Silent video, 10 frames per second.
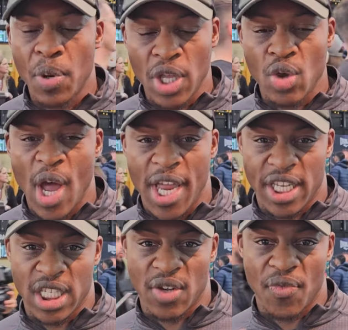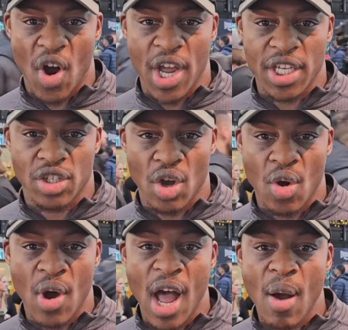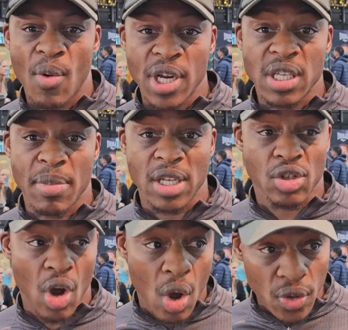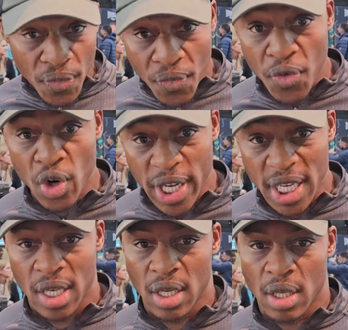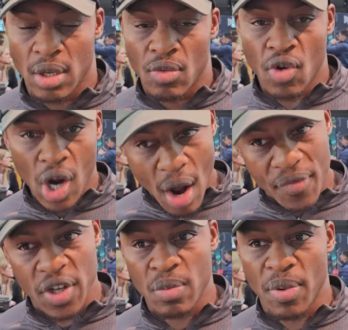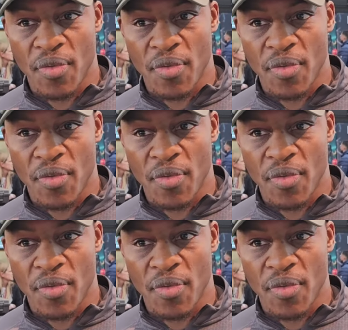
putting you at a disadvantage. So I wanted to make sure I was fully recovered